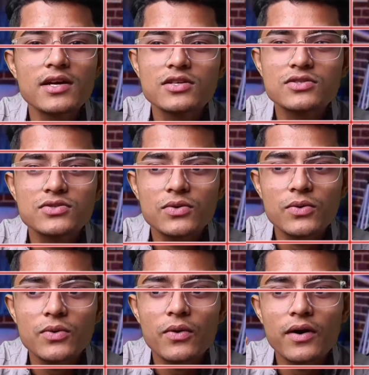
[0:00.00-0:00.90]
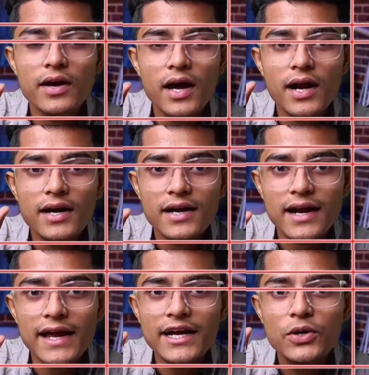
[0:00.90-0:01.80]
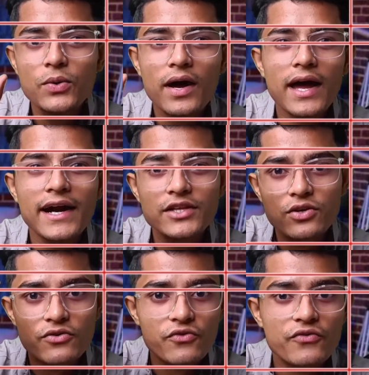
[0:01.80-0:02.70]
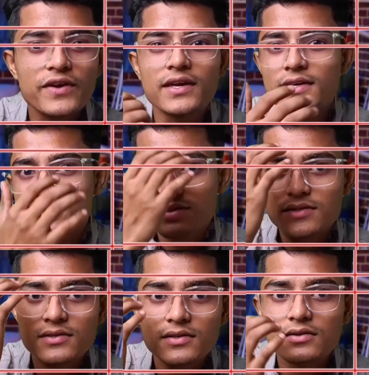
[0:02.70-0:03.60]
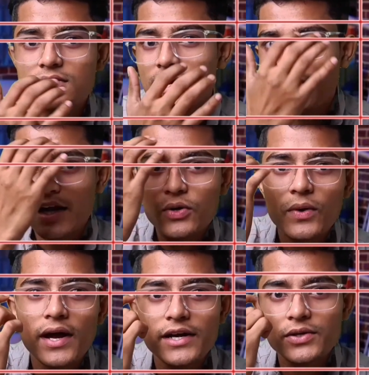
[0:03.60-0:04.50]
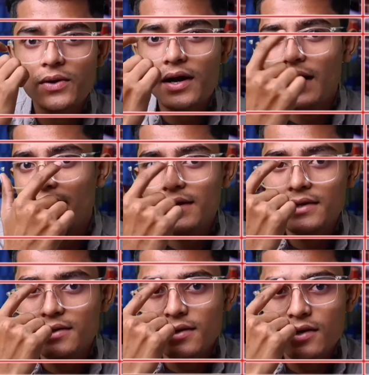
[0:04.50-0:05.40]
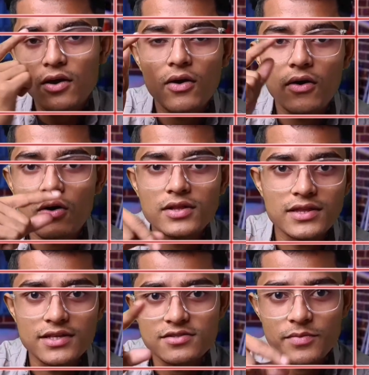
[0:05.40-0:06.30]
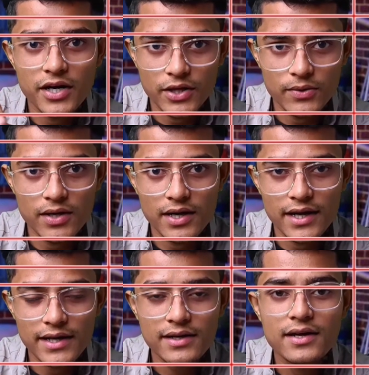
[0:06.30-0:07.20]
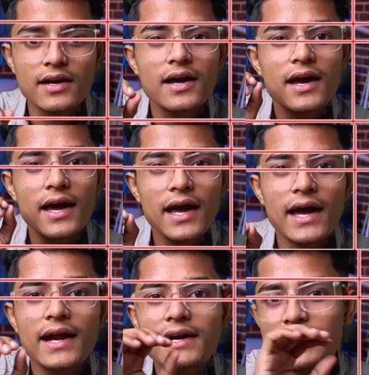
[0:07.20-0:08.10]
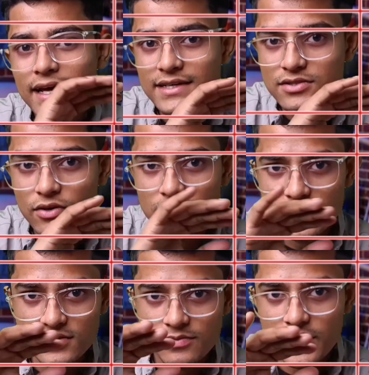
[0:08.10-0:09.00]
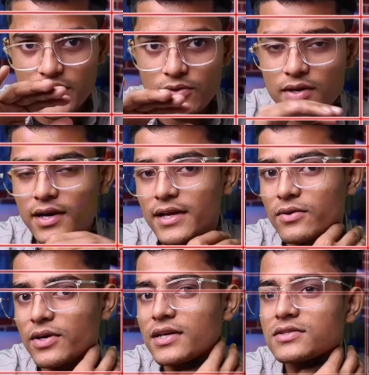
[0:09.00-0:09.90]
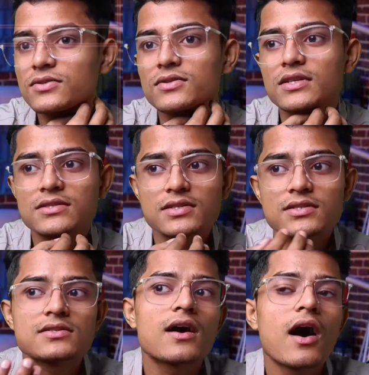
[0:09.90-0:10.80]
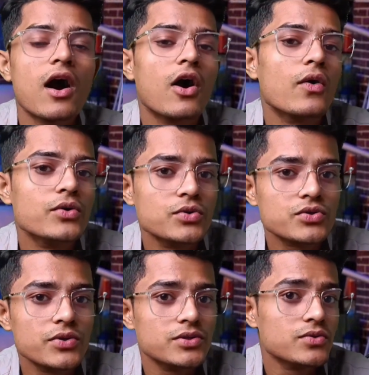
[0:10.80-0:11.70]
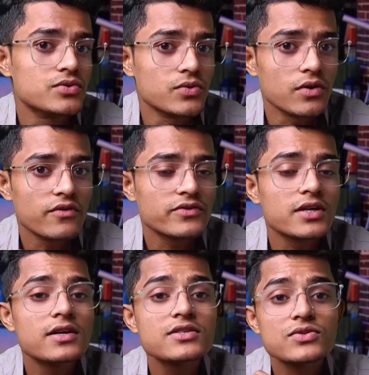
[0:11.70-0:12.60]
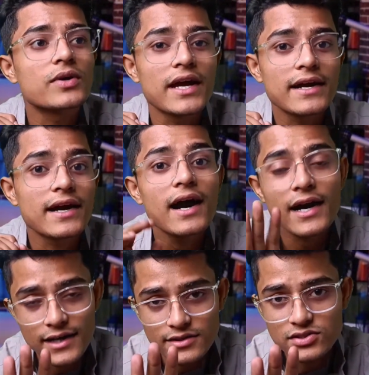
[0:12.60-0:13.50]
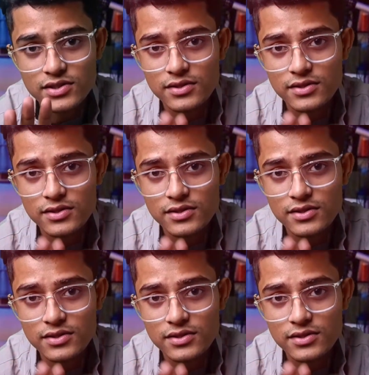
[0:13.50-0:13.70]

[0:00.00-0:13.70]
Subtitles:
so try to add your face, try to add your eye on this particular line and text on this particular line. Okay, so this is how you should use rule of thirds to get attention.